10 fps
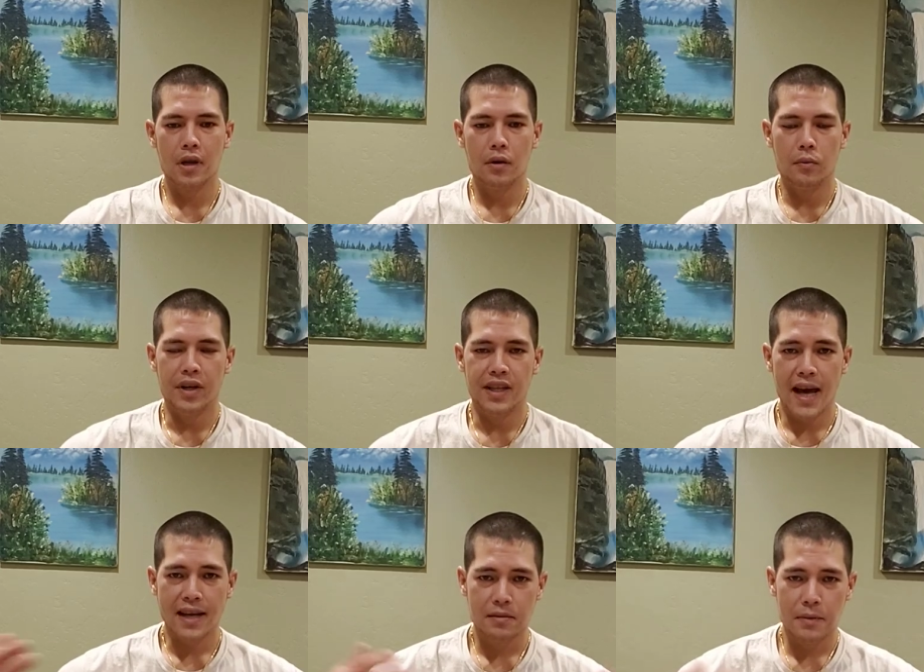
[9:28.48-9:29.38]

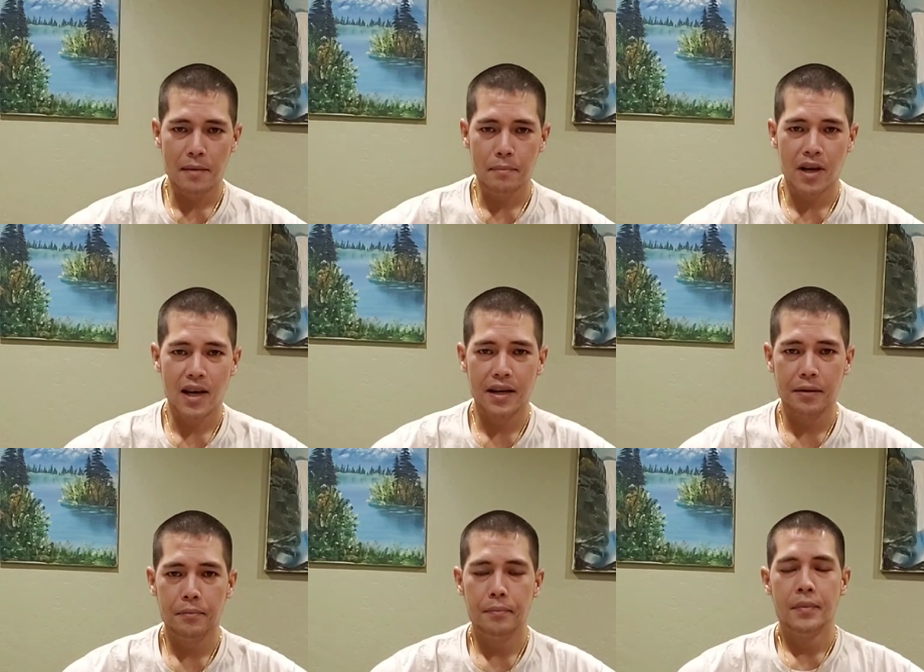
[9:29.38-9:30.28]
relax my mind,
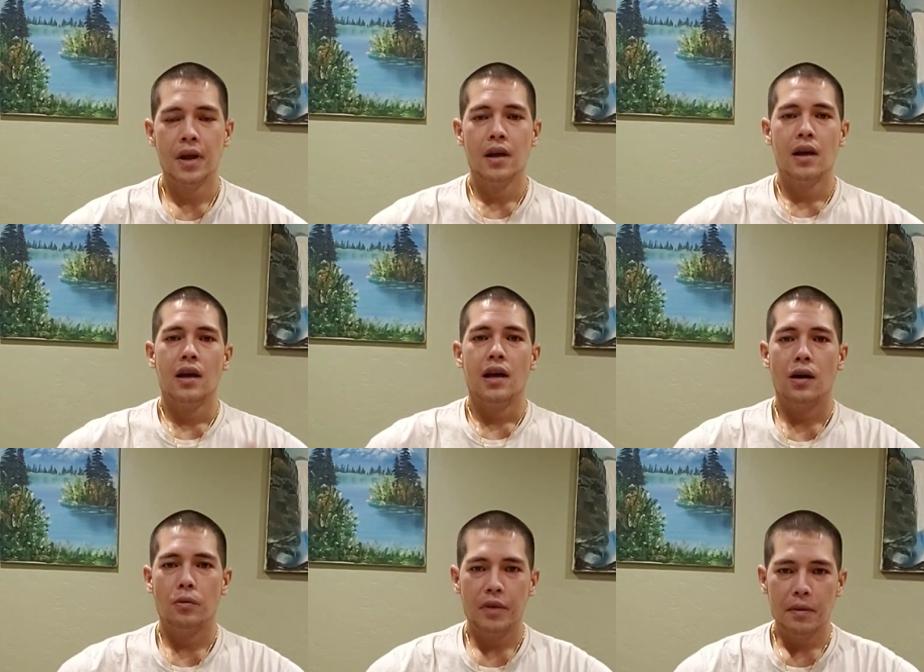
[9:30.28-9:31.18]

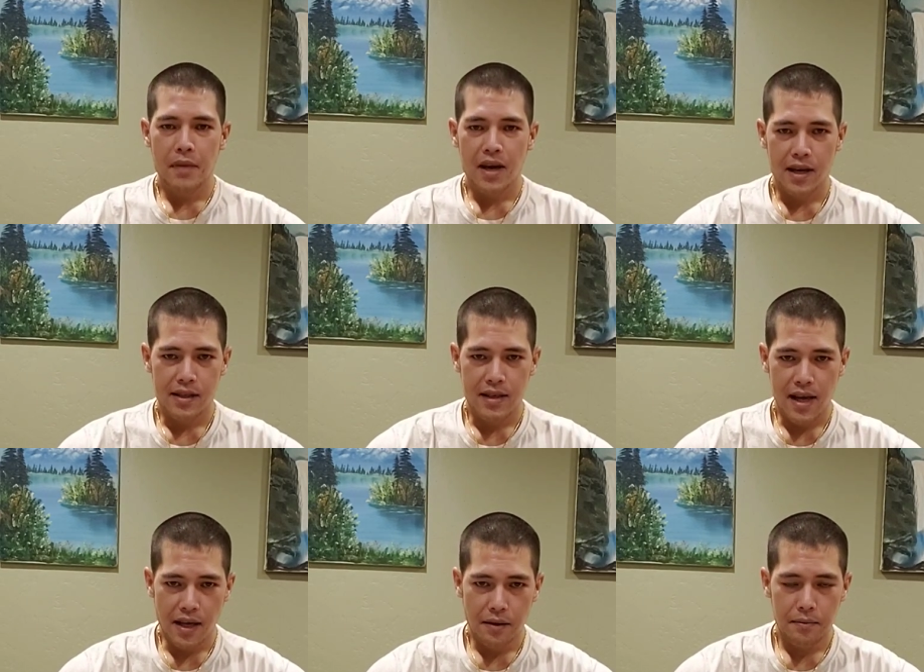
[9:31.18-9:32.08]
help me meditate.